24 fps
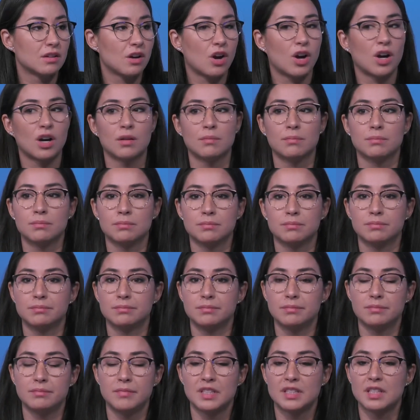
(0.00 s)
are
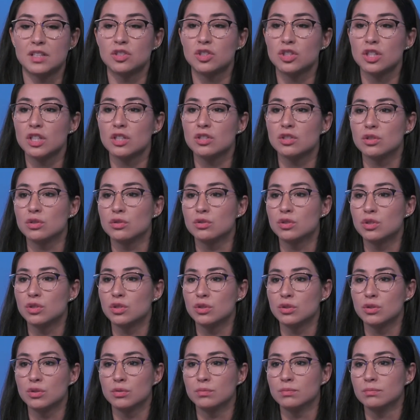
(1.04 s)
essentially due
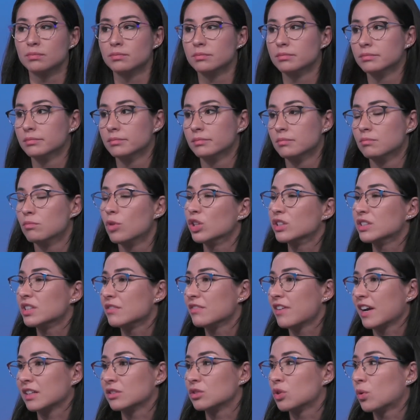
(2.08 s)
to
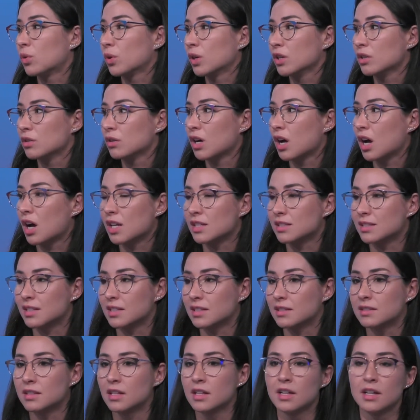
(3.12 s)
multifactorial
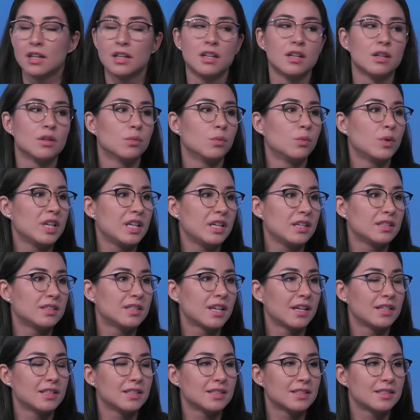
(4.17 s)
causes. We
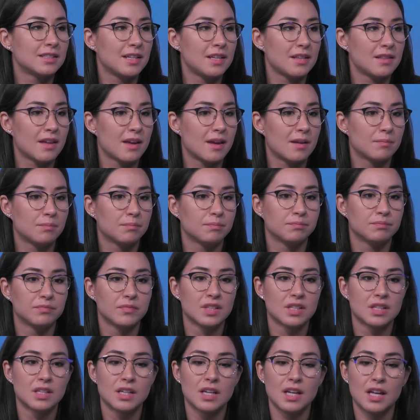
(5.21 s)
tend to see them
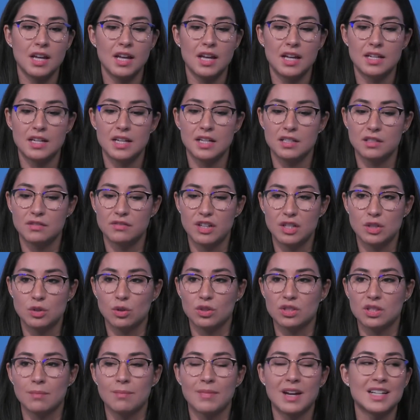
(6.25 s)
in
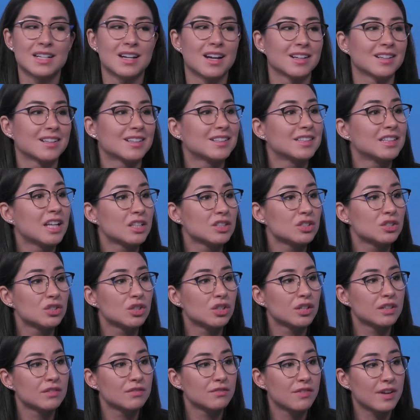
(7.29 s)
individuals. They might not
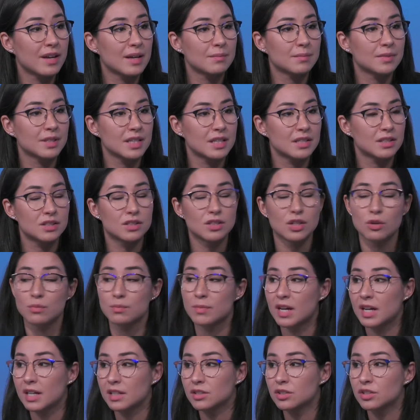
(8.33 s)
cluster in families so
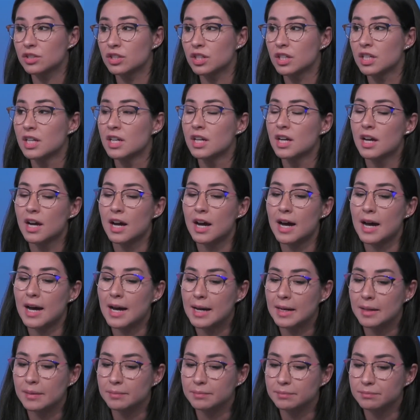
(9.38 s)
much.
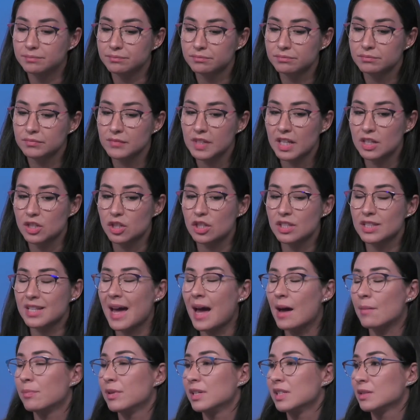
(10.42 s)
It just
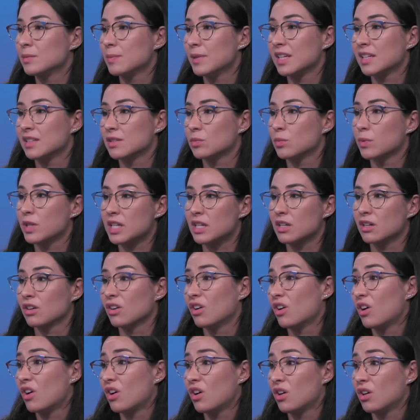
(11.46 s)
happens because we are
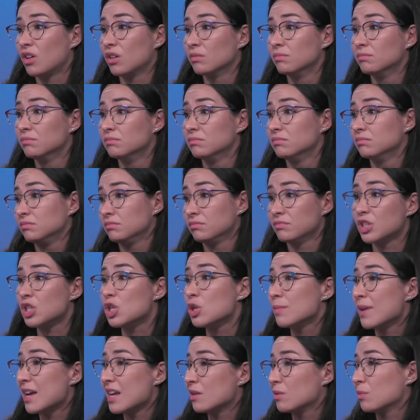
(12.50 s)
all
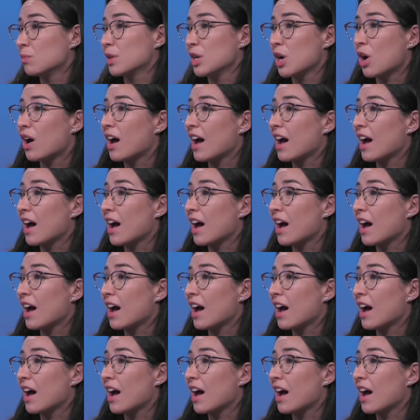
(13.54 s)
human and we all